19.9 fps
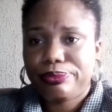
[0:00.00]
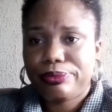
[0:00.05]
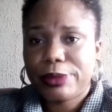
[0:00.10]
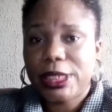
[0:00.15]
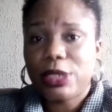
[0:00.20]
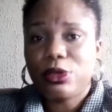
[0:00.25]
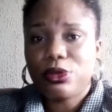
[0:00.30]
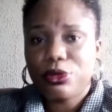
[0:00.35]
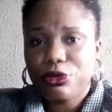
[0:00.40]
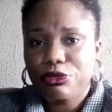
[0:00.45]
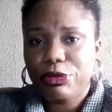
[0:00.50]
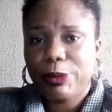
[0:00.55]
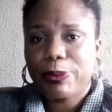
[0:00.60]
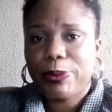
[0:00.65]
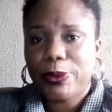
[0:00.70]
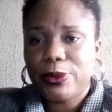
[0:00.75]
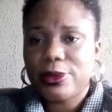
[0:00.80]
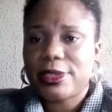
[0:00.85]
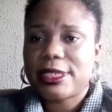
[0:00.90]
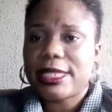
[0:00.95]
a good
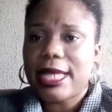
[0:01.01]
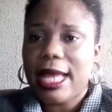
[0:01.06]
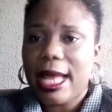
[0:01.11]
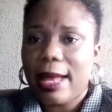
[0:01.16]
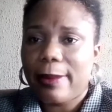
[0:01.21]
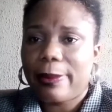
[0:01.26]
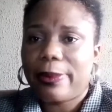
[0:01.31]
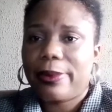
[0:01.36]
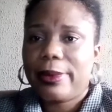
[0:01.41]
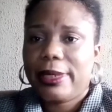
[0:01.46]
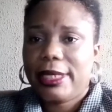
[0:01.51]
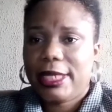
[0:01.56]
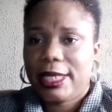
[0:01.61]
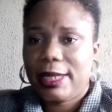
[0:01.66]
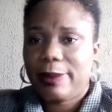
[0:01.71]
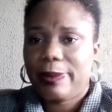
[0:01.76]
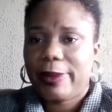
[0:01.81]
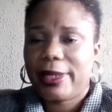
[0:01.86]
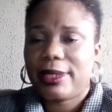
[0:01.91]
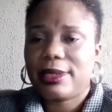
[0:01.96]
repost app.
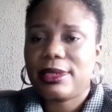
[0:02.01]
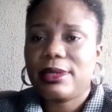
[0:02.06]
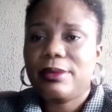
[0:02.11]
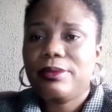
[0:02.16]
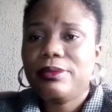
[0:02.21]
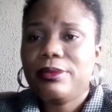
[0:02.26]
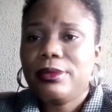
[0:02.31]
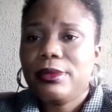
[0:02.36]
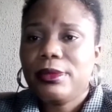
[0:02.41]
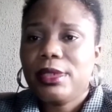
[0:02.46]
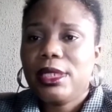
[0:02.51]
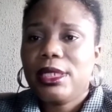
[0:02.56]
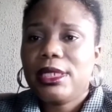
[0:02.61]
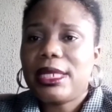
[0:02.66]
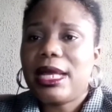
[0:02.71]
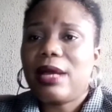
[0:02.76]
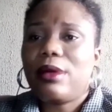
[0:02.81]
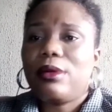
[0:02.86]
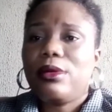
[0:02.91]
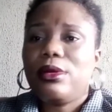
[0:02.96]
Keep it.
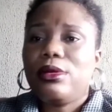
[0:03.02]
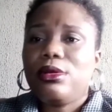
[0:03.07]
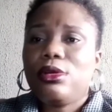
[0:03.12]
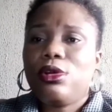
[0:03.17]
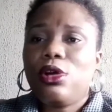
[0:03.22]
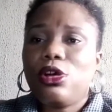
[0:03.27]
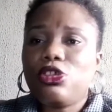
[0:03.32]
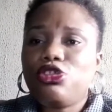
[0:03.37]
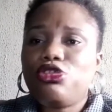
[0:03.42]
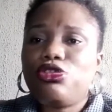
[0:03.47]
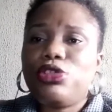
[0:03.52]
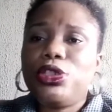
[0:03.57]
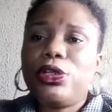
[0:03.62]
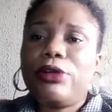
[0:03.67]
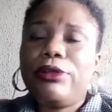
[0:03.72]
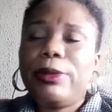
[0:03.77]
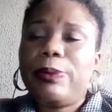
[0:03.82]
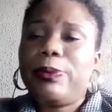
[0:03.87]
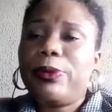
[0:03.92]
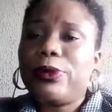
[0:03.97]
Now go through
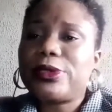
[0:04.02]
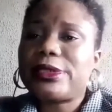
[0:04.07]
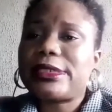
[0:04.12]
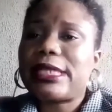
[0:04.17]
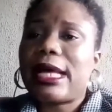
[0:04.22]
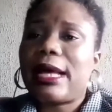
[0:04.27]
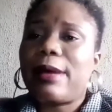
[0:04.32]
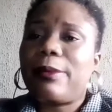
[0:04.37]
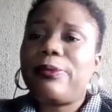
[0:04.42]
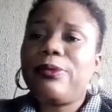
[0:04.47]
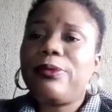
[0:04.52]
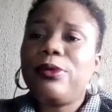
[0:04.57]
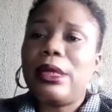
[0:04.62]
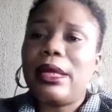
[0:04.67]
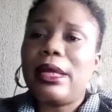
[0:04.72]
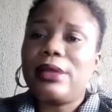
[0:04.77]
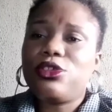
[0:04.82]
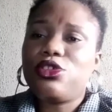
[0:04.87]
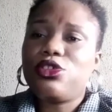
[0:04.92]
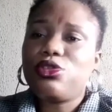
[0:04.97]
your repost app
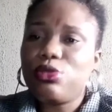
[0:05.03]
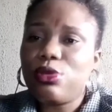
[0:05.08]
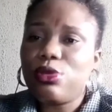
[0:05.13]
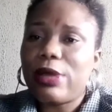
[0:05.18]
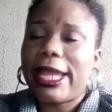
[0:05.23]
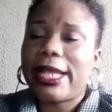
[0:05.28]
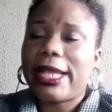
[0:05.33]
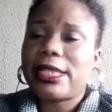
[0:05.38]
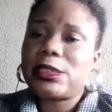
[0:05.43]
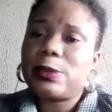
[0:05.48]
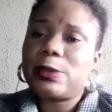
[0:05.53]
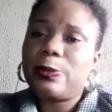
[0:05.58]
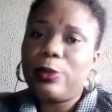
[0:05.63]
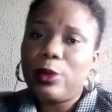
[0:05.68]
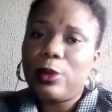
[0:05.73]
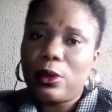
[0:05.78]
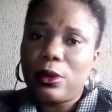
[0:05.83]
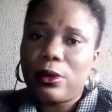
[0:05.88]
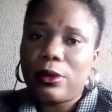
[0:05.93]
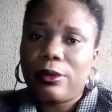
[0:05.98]
to
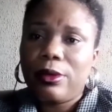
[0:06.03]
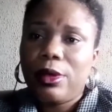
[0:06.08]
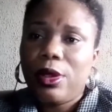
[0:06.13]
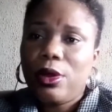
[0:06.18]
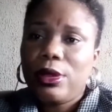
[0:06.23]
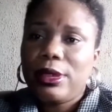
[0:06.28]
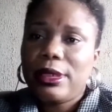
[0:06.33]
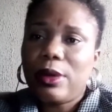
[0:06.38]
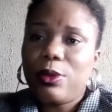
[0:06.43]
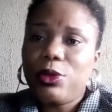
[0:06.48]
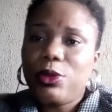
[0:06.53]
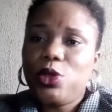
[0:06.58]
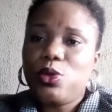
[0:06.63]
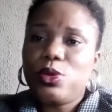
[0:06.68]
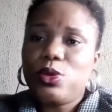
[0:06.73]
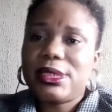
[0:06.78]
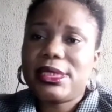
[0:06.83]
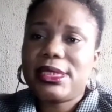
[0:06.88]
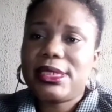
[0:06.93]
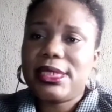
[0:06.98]
explore. Now you
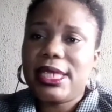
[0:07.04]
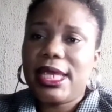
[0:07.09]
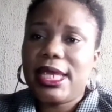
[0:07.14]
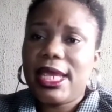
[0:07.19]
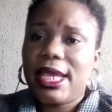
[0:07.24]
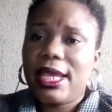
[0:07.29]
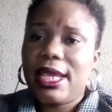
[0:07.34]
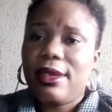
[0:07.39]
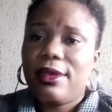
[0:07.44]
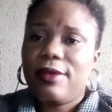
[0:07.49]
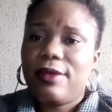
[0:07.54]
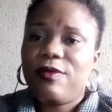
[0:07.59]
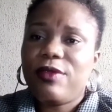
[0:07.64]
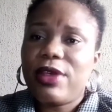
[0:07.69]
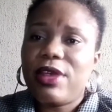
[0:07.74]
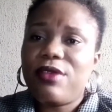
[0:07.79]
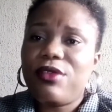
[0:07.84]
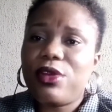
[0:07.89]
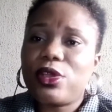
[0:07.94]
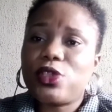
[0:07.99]
would see
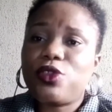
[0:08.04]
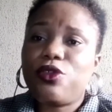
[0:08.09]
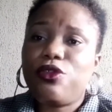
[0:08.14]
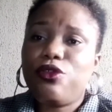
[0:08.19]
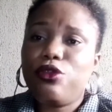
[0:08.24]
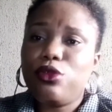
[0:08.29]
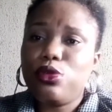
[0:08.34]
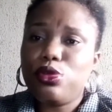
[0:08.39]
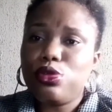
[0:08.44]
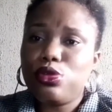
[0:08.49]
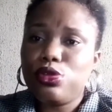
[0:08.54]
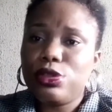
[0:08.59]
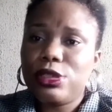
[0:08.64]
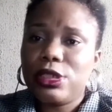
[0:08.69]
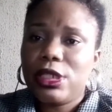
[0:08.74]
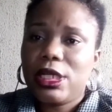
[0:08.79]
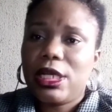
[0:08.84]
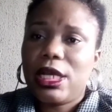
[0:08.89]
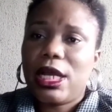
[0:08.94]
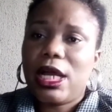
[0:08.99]
various food
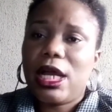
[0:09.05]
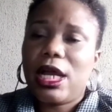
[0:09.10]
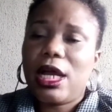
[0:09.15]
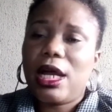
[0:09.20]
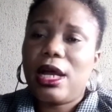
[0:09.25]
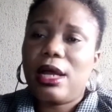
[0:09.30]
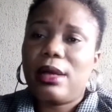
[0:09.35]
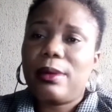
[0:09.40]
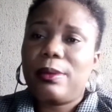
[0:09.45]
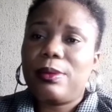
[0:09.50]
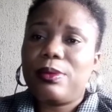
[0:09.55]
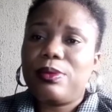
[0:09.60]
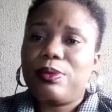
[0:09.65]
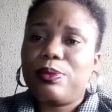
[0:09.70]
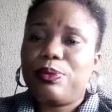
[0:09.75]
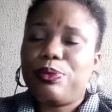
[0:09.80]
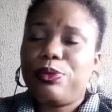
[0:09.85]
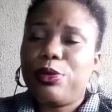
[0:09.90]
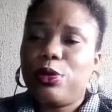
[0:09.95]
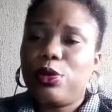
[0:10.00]

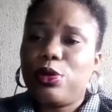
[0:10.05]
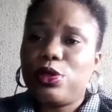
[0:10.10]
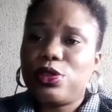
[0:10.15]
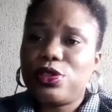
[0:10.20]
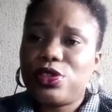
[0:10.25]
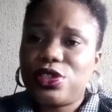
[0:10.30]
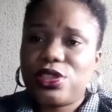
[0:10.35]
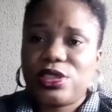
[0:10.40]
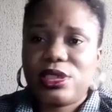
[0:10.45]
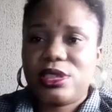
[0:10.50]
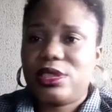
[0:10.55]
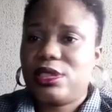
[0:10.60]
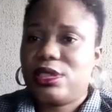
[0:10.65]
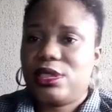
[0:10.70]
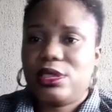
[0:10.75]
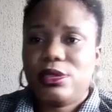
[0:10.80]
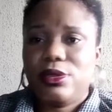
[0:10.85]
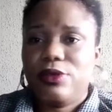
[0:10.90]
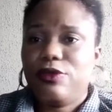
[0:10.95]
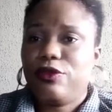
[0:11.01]

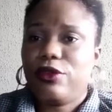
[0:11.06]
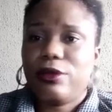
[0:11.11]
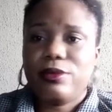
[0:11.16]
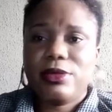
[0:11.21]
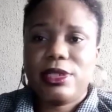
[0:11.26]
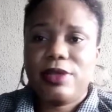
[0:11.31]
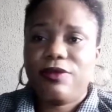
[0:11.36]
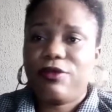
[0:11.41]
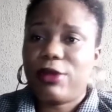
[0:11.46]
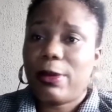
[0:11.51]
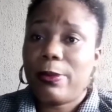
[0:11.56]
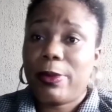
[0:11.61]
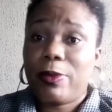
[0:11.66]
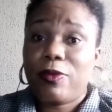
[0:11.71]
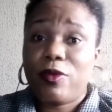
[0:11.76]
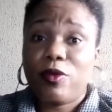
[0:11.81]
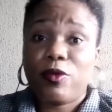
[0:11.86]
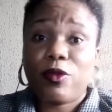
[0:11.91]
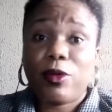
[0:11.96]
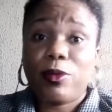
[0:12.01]
posts from different
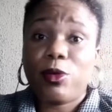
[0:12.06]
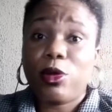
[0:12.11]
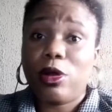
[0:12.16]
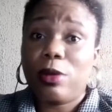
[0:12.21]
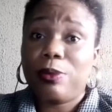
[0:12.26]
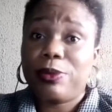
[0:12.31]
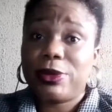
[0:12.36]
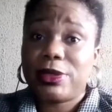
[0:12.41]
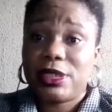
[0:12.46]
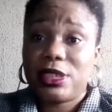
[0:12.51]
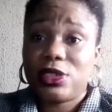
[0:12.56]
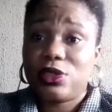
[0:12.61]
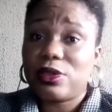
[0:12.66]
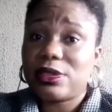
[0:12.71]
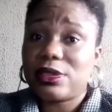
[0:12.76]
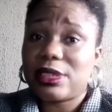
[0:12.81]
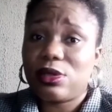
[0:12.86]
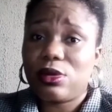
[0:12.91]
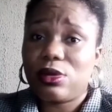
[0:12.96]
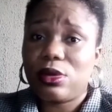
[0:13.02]
people, from
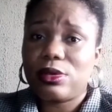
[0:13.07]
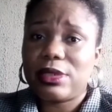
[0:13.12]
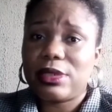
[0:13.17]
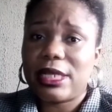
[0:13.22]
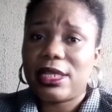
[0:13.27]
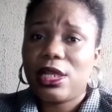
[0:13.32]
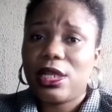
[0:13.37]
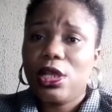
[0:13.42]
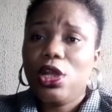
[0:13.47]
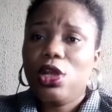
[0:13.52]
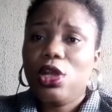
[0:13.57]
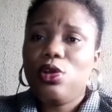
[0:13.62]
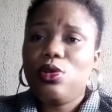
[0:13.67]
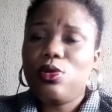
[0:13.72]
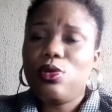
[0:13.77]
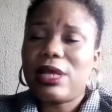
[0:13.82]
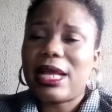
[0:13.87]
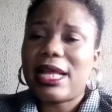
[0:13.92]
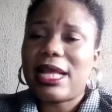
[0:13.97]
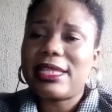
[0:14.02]
competitors and all that.
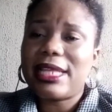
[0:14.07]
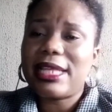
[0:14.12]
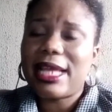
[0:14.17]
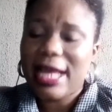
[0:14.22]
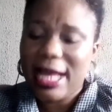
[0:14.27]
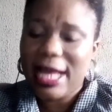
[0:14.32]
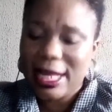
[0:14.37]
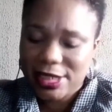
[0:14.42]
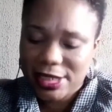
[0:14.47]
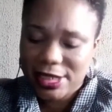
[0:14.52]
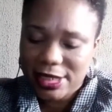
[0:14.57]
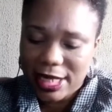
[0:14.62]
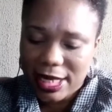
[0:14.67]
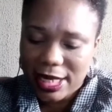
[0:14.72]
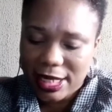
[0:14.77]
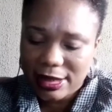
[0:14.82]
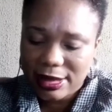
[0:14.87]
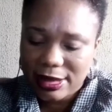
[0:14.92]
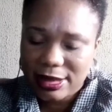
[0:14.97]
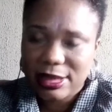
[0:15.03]
Look at their
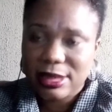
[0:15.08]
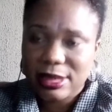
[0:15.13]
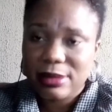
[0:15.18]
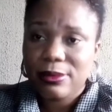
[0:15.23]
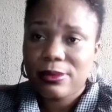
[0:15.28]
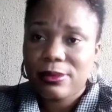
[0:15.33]
hashtags,